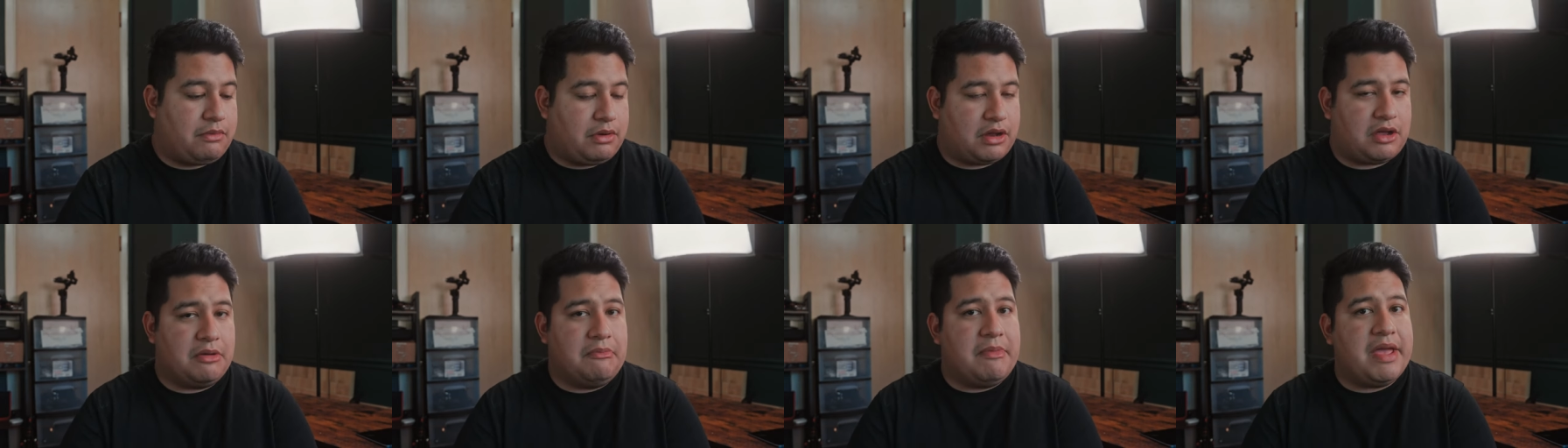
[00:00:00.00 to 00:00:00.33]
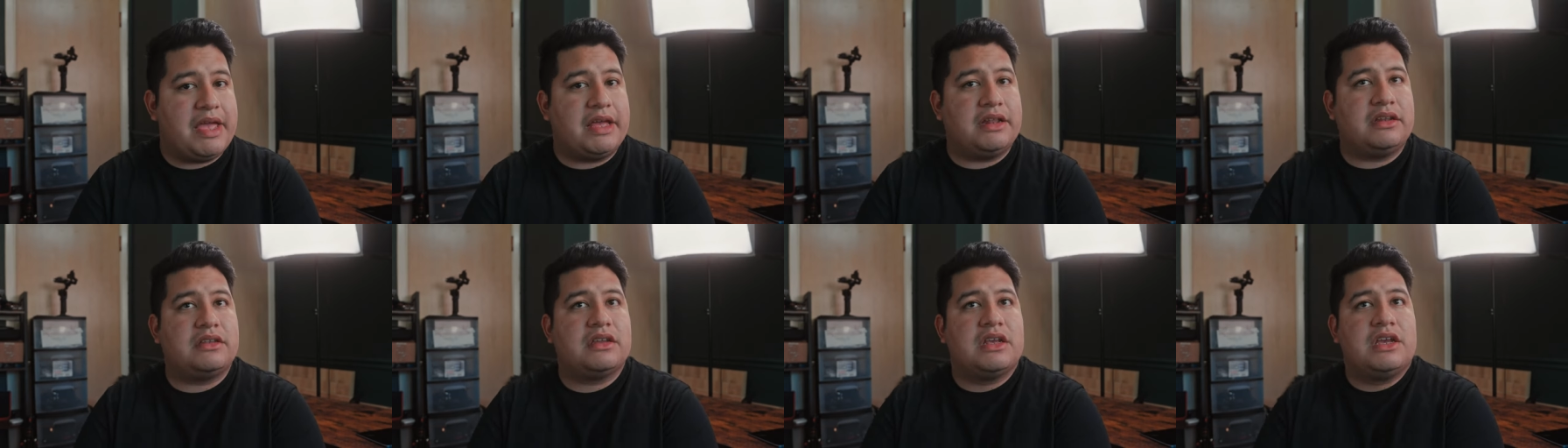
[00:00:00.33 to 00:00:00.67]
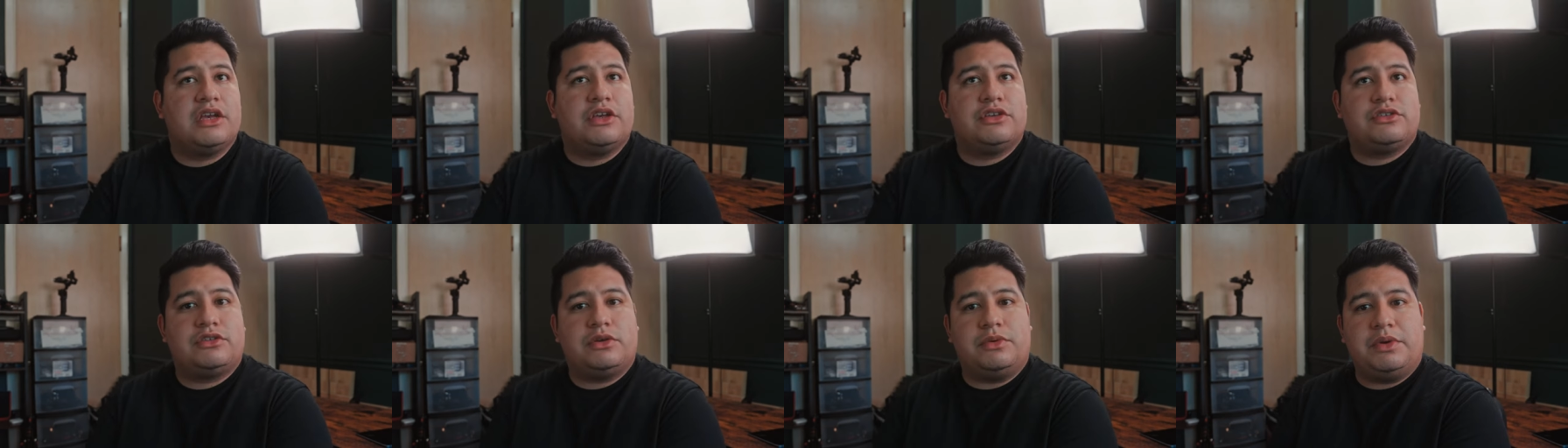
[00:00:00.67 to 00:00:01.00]
recommend
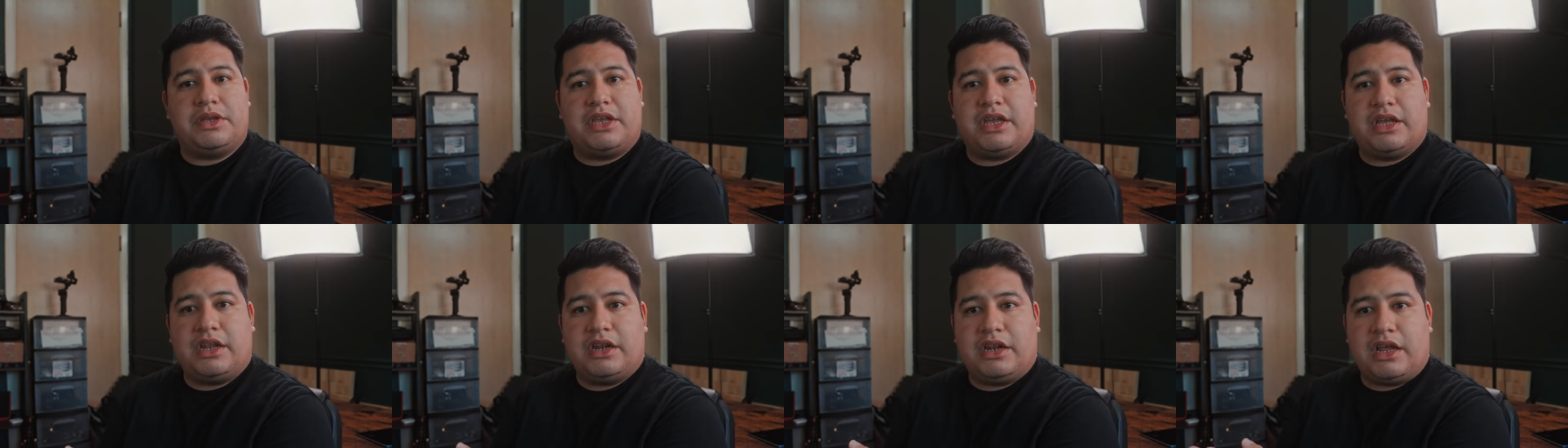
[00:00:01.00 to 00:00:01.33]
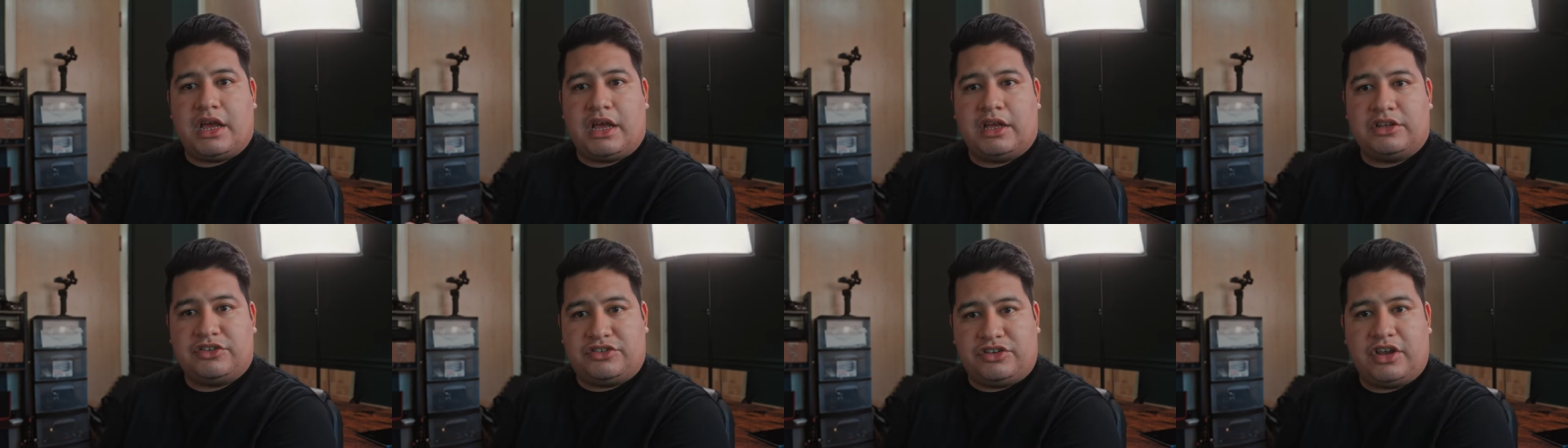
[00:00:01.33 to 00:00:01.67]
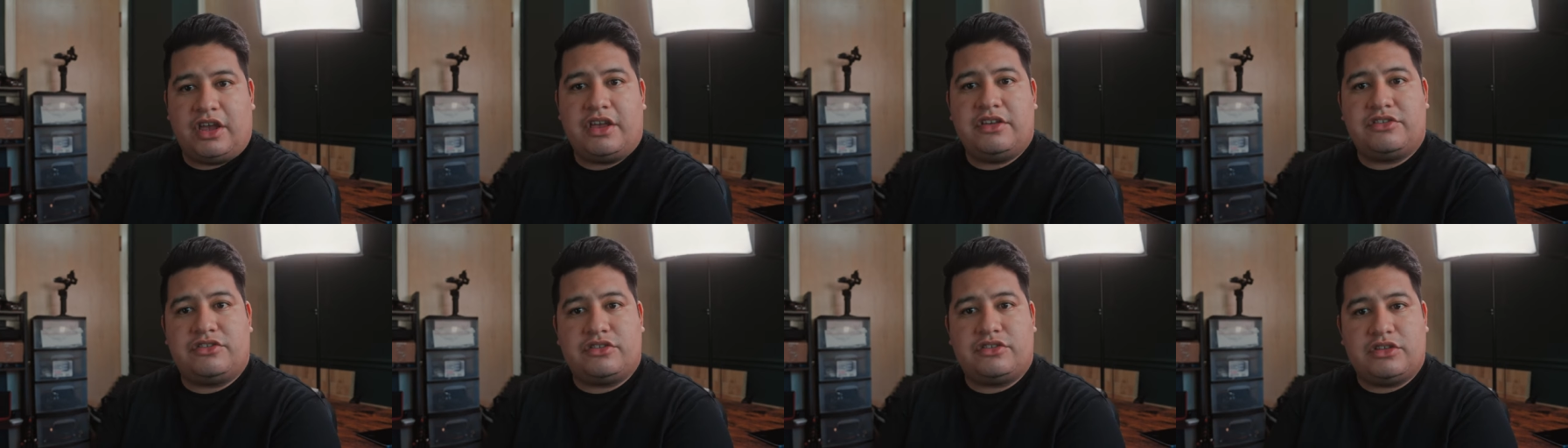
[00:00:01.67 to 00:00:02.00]
so we can uh,
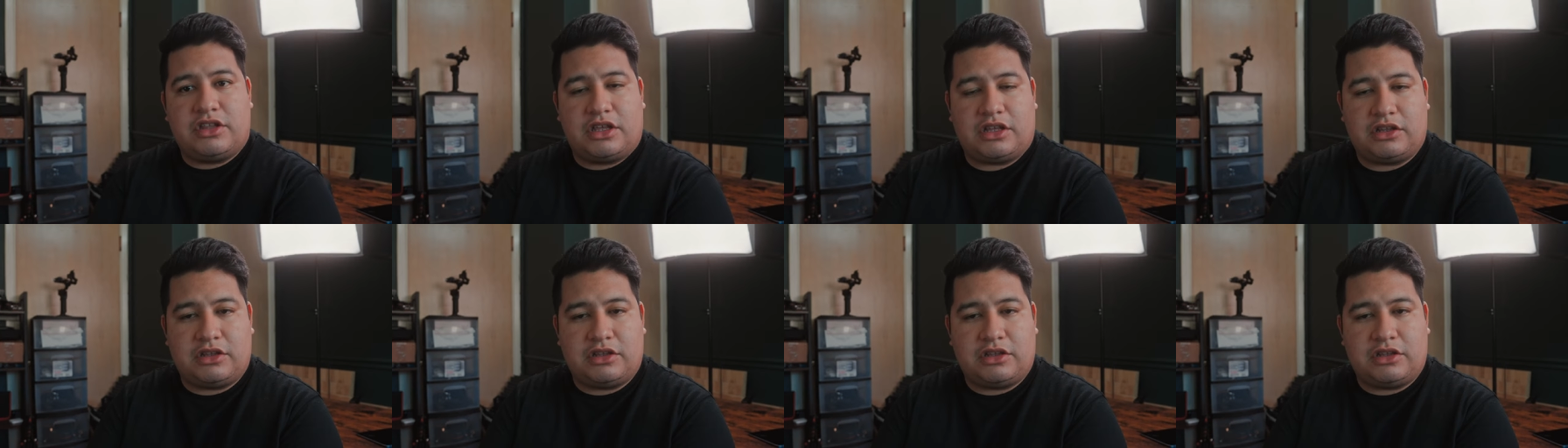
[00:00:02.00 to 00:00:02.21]
change the